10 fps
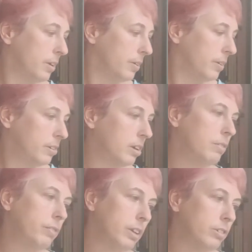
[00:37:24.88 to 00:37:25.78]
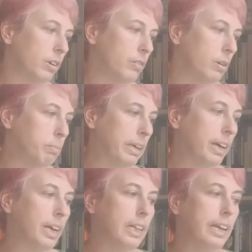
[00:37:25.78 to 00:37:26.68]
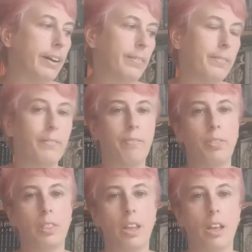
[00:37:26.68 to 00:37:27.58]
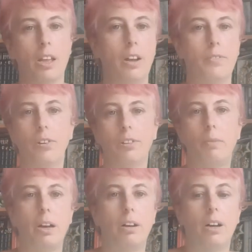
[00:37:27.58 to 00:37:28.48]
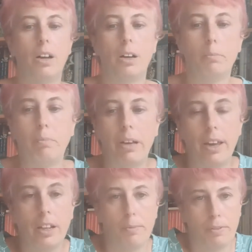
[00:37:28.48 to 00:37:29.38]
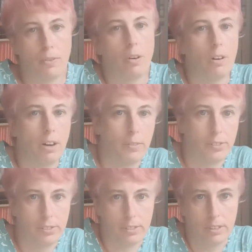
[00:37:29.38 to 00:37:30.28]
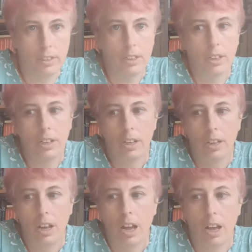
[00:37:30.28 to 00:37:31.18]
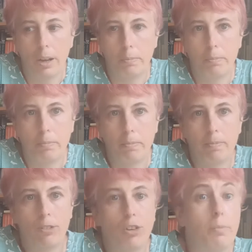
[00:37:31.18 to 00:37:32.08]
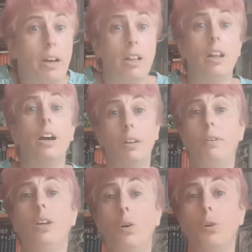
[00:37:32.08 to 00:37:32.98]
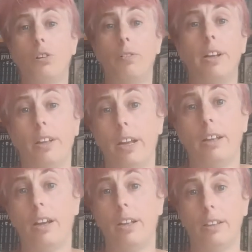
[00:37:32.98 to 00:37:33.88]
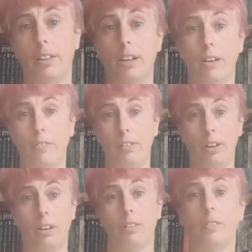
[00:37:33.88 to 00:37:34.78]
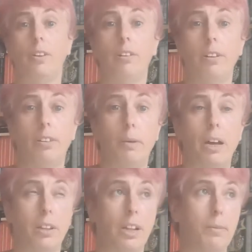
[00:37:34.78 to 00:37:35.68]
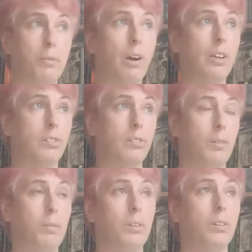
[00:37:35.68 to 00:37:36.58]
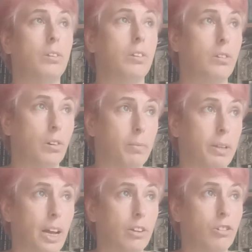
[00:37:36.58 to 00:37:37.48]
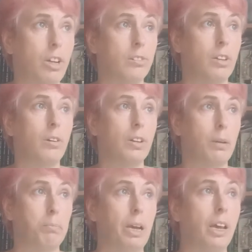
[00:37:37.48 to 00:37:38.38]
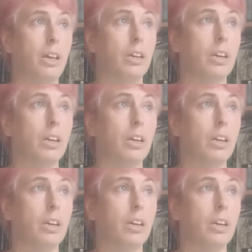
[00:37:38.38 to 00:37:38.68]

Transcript: So finish off on Meg Hillier. I've talked about Meg Hillier before. I've talked about a lie that we caught her in a video, the video I did about the Labour rights. So I won't talk about that. She is the local MP.